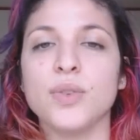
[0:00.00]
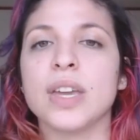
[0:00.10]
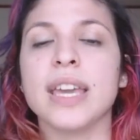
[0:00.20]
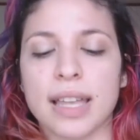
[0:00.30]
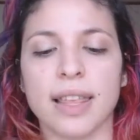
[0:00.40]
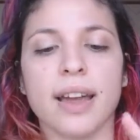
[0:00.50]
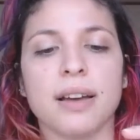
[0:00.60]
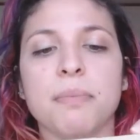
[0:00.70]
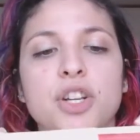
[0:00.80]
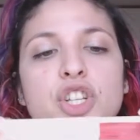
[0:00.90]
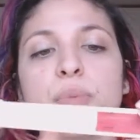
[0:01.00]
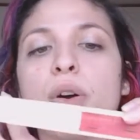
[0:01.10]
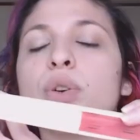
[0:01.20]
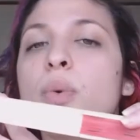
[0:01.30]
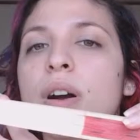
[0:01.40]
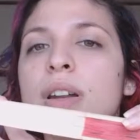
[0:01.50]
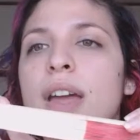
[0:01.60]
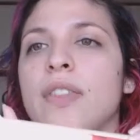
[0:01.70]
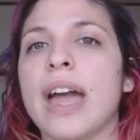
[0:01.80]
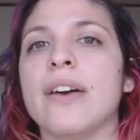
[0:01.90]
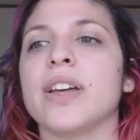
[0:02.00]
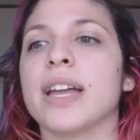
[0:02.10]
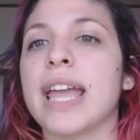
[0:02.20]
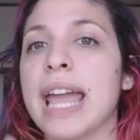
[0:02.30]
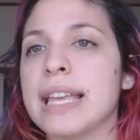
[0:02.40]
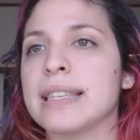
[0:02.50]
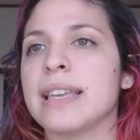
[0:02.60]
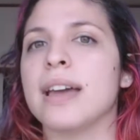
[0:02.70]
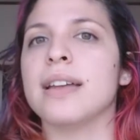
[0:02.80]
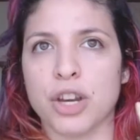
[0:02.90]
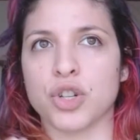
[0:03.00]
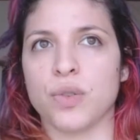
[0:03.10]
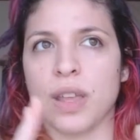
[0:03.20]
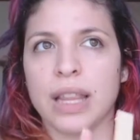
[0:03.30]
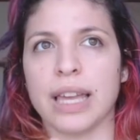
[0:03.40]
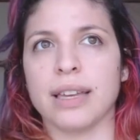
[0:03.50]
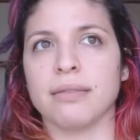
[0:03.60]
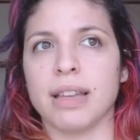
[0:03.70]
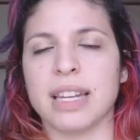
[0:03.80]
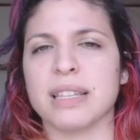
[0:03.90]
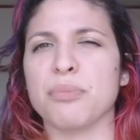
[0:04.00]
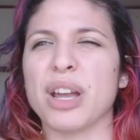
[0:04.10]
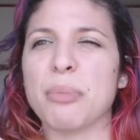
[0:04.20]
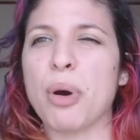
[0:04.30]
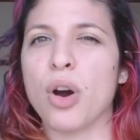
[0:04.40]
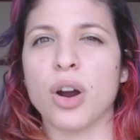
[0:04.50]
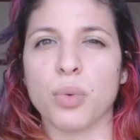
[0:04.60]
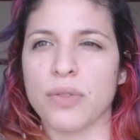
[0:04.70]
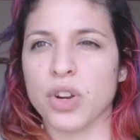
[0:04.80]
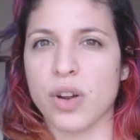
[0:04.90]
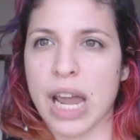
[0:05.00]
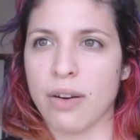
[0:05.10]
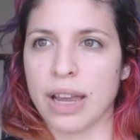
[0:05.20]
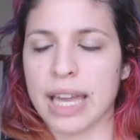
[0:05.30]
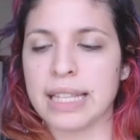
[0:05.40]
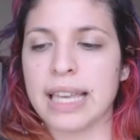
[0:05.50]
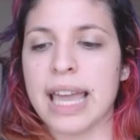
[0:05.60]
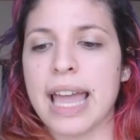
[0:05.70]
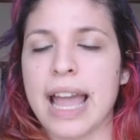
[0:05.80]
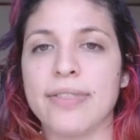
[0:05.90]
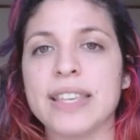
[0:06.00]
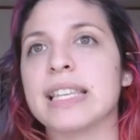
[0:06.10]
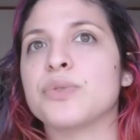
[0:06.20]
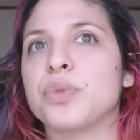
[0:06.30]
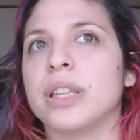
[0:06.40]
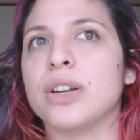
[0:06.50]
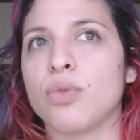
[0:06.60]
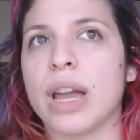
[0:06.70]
you can get like a much smaller one, and they have like a case to make sure that like it doesn't break apart wherever you're carrying it. And this is really